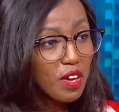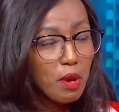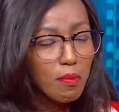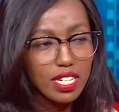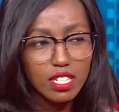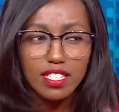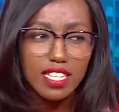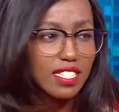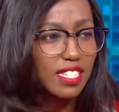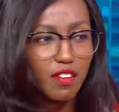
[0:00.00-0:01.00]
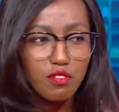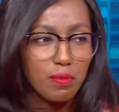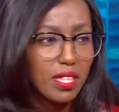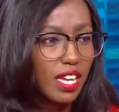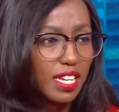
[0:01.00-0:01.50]
Mm. But it doesn't have to
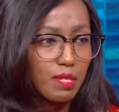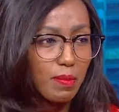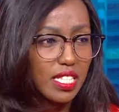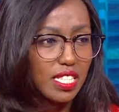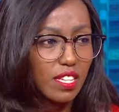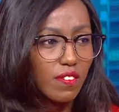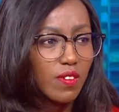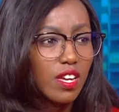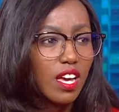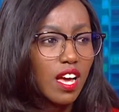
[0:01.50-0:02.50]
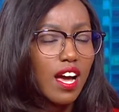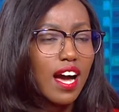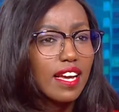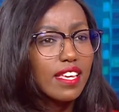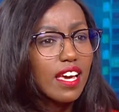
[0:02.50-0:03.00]
be that expensive. That's true.
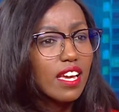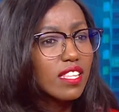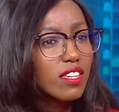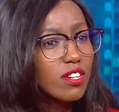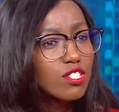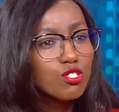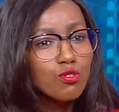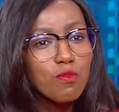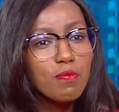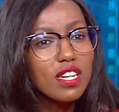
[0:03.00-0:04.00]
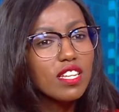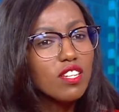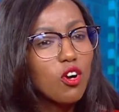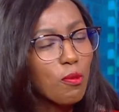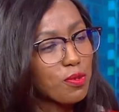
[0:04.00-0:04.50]
Again, there are so many
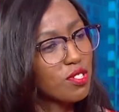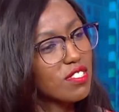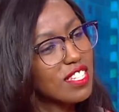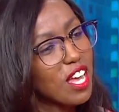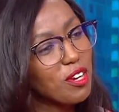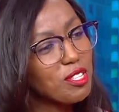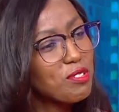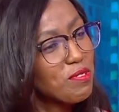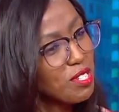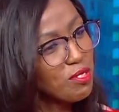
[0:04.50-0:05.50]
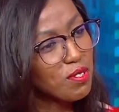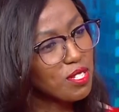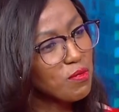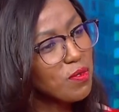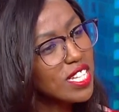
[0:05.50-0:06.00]
options now. It's
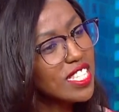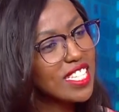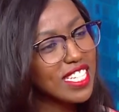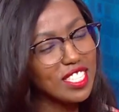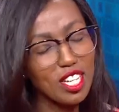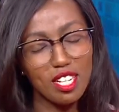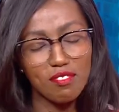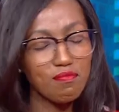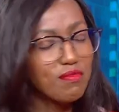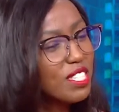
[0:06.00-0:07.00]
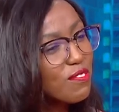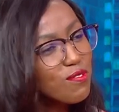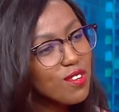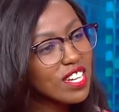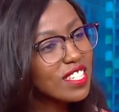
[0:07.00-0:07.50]
2021, things yes. are
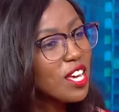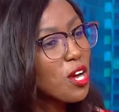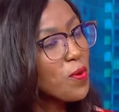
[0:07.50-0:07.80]
different.